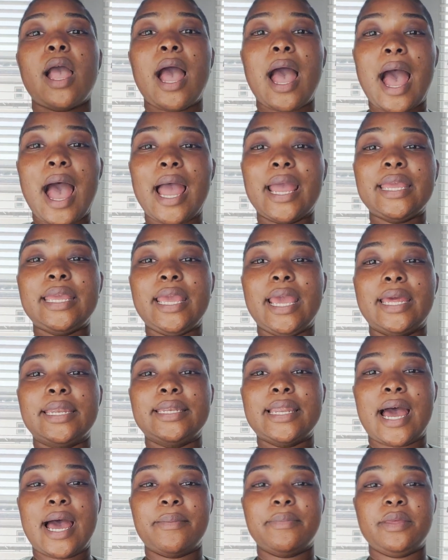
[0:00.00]
I
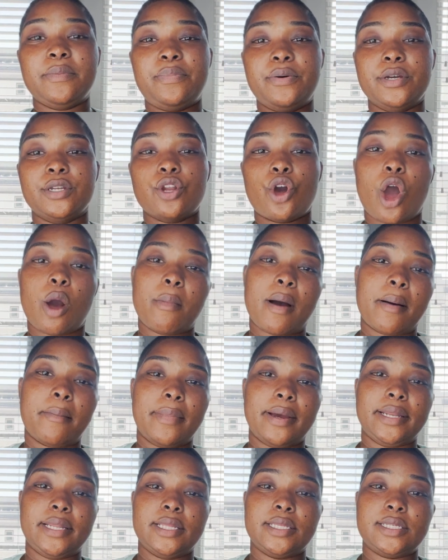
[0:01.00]
cannot be putting all my
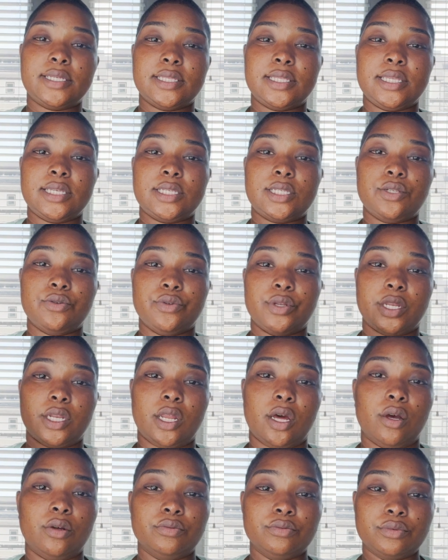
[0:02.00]
money to these student
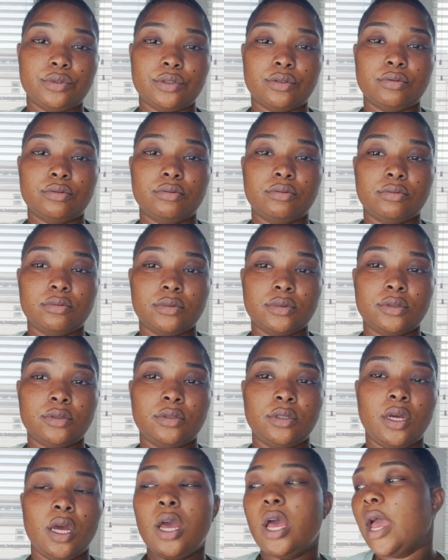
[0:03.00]
loans.
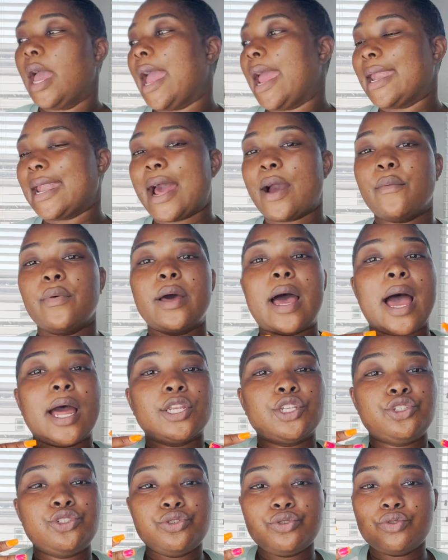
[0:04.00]
And I will
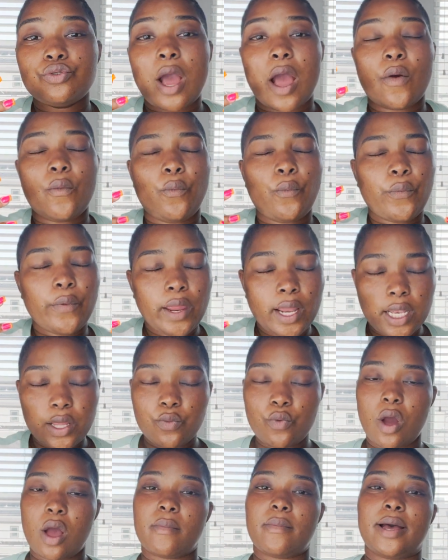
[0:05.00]
I do I really
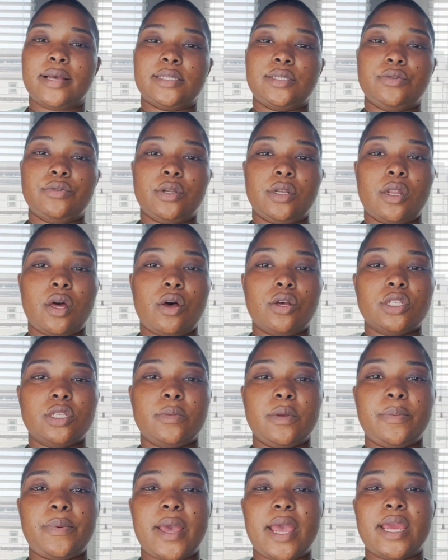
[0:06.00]
want my student loans to
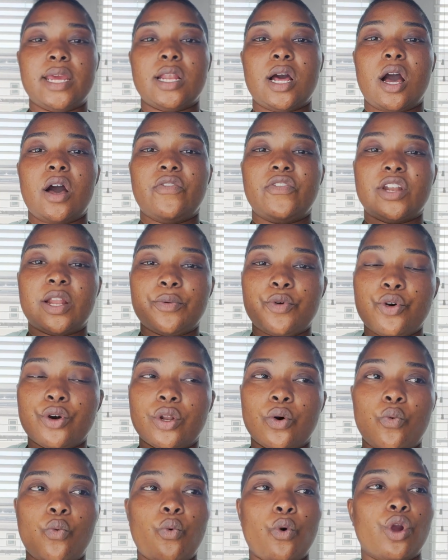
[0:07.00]
be paid off and I'm going
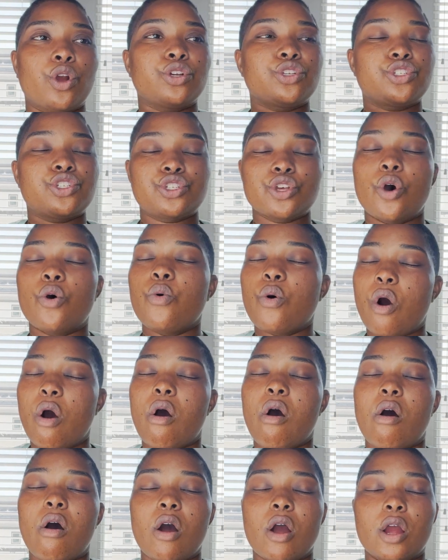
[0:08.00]
to work so
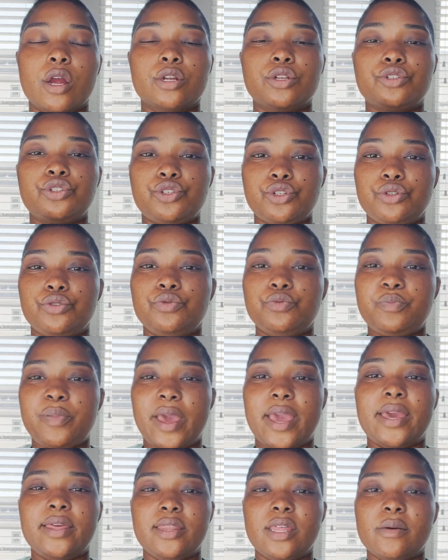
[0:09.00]
hard to
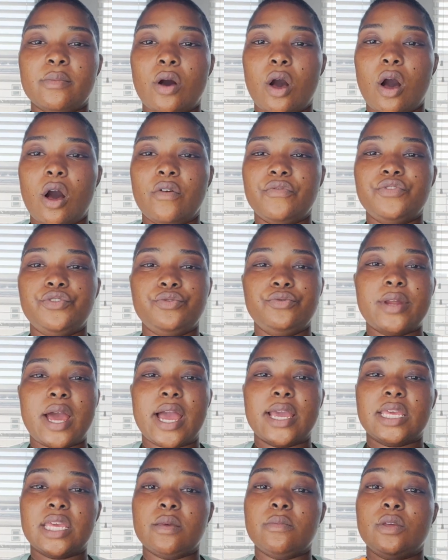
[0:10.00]
pay them off. Do
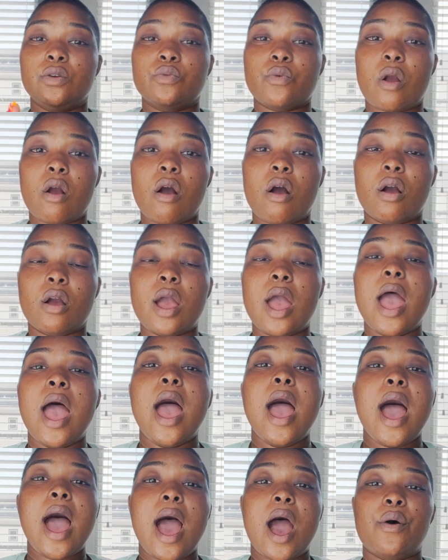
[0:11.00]
not get me wrong.
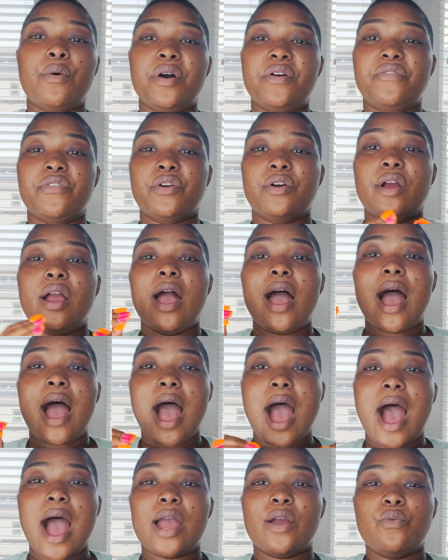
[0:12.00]
However,
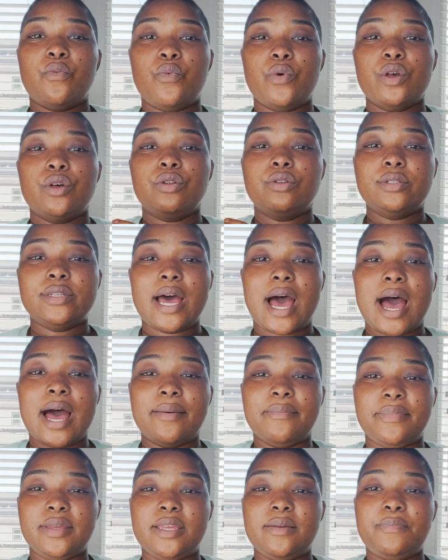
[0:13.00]
I will
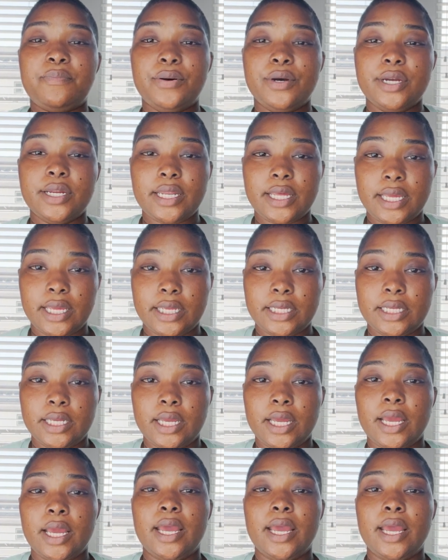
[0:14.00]
not be putting